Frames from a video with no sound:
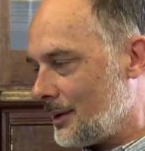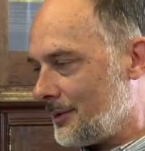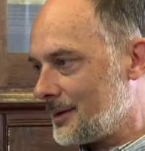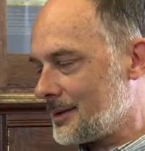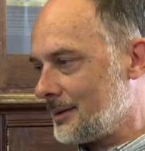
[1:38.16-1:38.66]

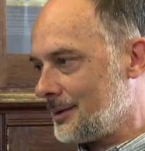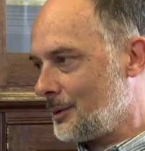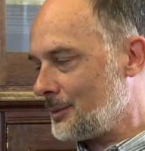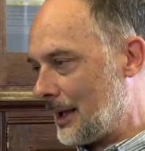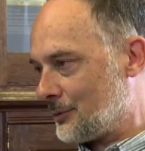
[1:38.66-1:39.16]
if there's no
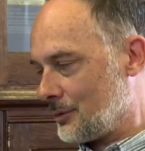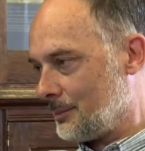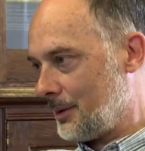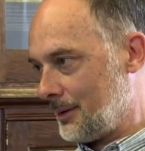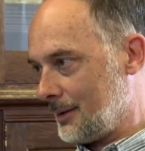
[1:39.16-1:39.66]
natural
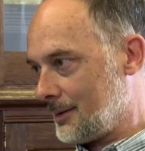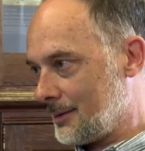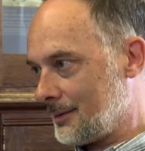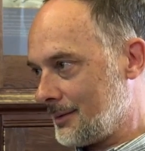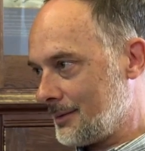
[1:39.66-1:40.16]
point
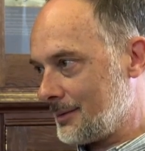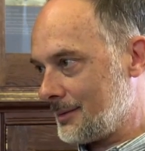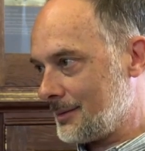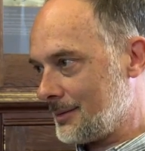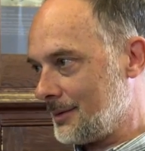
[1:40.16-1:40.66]

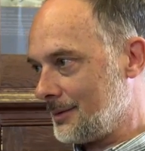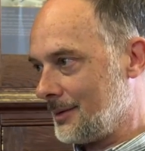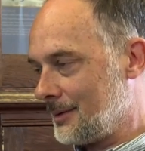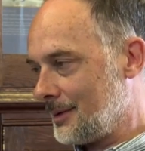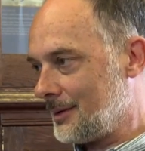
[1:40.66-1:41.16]
that,
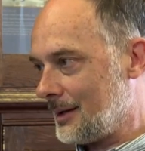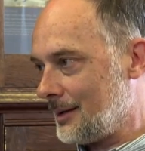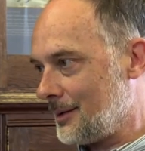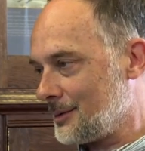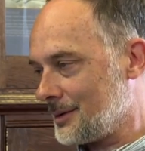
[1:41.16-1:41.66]
that, that any
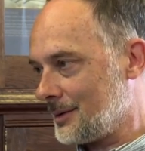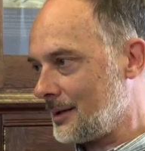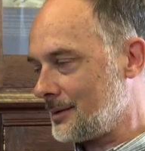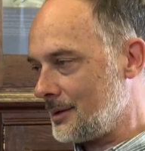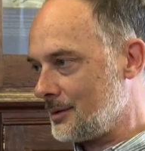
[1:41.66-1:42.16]
of those
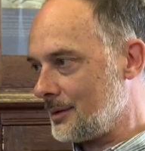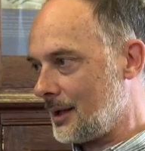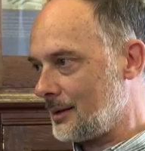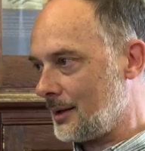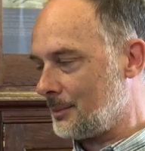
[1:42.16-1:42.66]
densities should
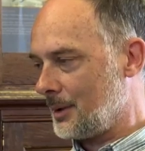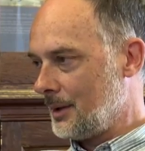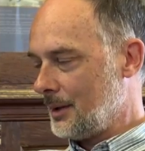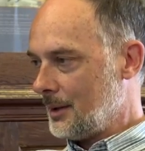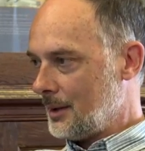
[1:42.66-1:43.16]
end up.
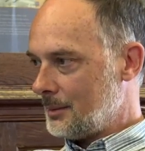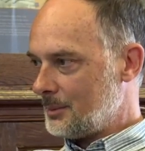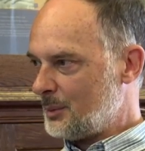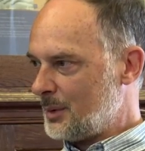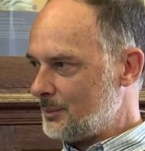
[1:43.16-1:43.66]

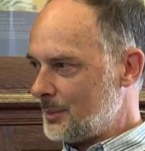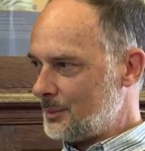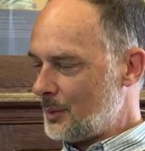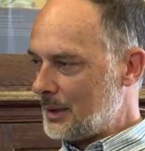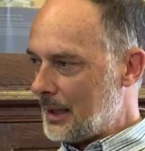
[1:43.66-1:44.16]
But with,
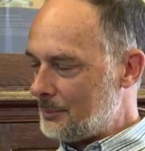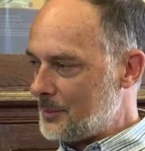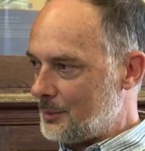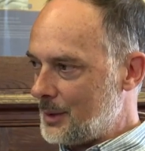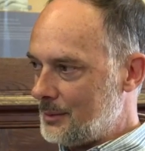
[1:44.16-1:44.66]
but with
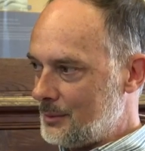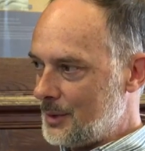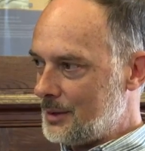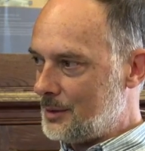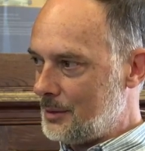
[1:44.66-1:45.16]
lambda we,
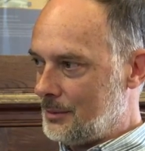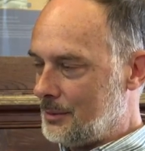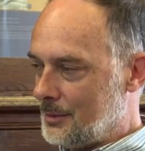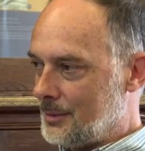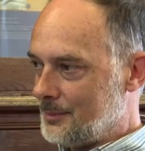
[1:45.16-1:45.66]
we do,
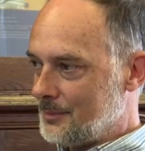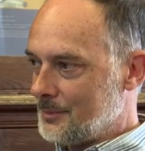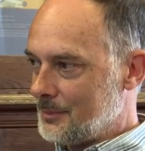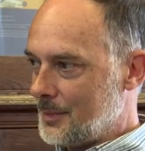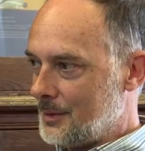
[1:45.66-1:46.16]

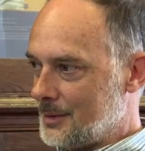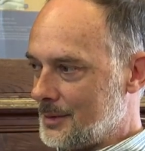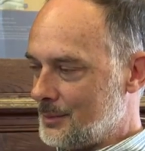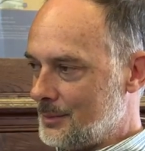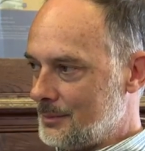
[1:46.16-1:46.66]
because